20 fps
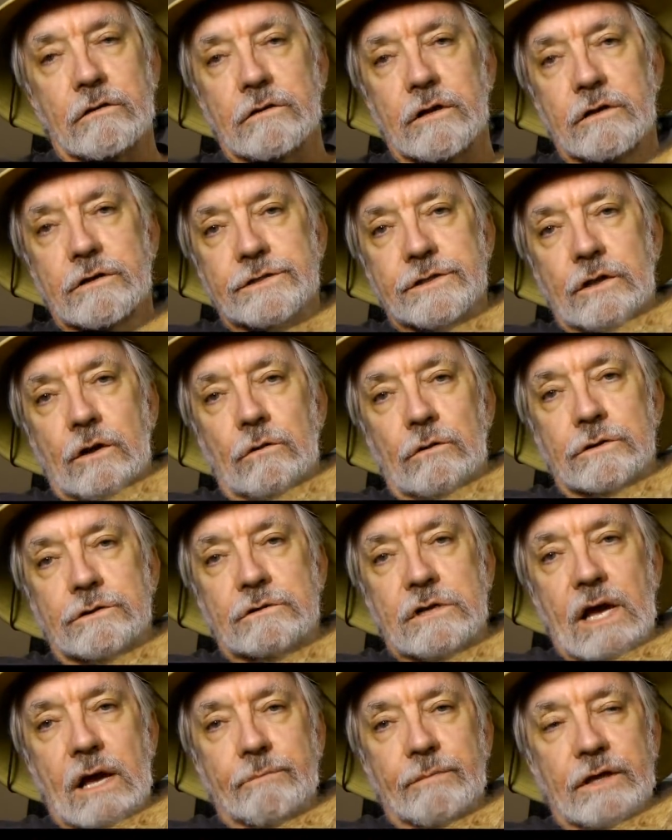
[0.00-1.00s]
There's a gold
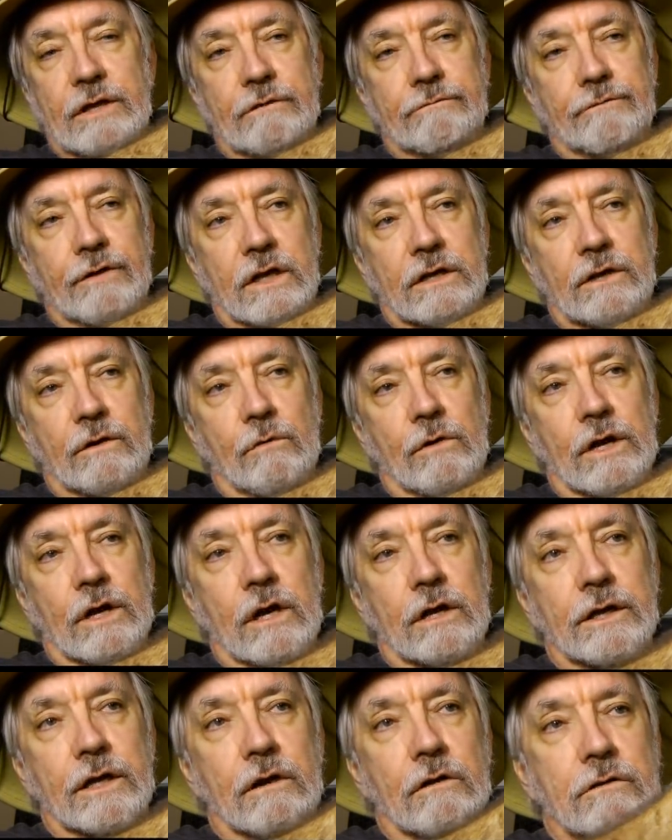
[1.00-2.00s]
trapping effect going
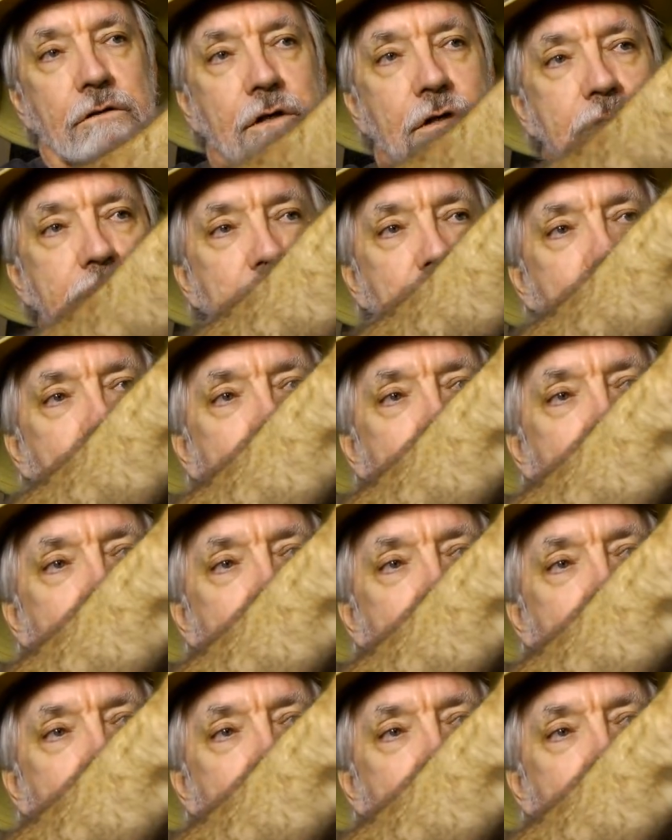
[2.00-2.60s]
on here. There's